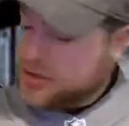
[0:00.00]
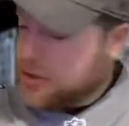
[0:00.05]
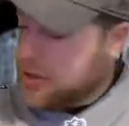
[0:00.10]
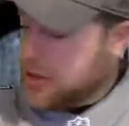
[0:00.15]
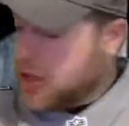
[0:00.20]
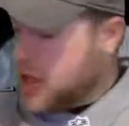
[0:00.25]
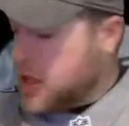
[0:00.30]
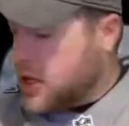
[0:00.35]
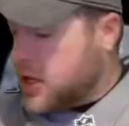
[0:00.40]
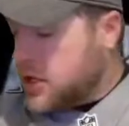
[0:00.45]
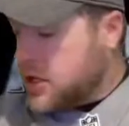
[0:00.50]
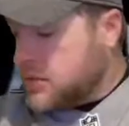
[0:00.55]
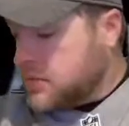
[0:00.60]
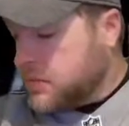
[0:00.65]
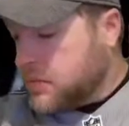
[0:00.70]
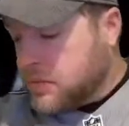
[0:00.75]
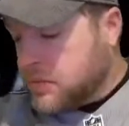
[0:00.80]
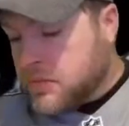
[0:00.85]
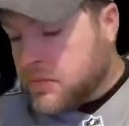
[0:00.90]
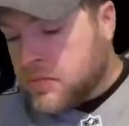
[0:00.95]

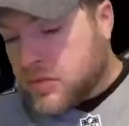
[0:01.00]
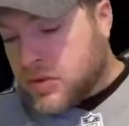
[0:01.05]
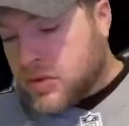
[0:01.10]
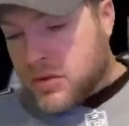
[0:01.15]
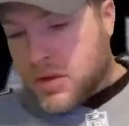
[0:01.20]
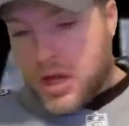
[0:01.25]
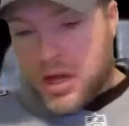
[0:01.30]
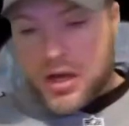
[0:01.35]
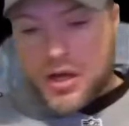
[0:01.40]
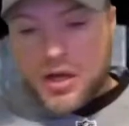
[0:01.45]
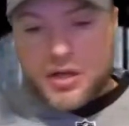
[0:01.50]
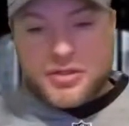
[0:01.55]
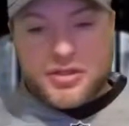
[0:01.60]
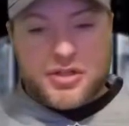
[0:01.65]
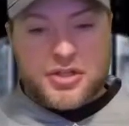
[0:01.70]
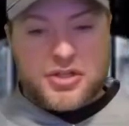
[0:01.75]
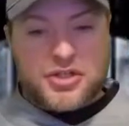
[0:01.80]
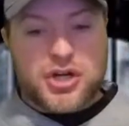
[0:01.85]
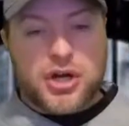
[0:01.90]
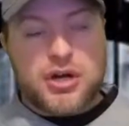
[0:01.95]

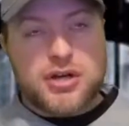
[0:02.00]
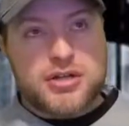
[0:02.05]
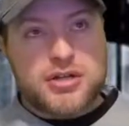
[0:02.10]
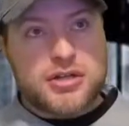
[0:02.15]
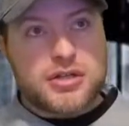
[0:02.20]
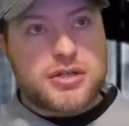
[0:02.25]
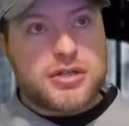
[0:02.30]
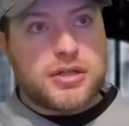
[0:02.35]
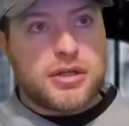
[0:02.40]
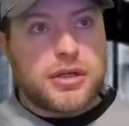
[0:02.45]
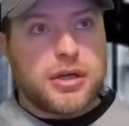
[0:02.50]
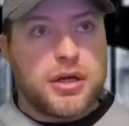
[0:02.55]
the Chargers,